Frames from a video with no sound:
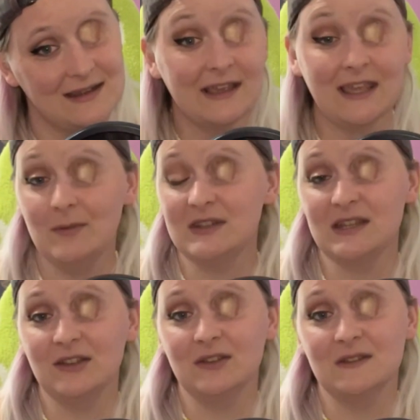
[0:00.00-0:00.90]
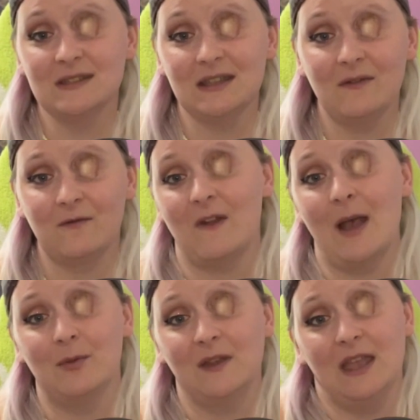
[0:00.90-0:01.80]
He meticulously
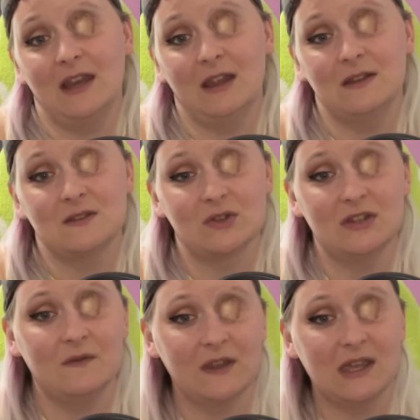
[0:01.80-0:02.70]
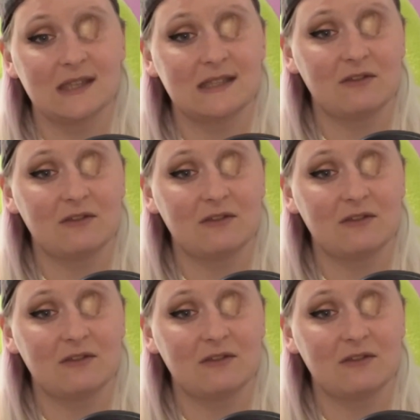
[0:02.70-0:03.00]
fabricated certificates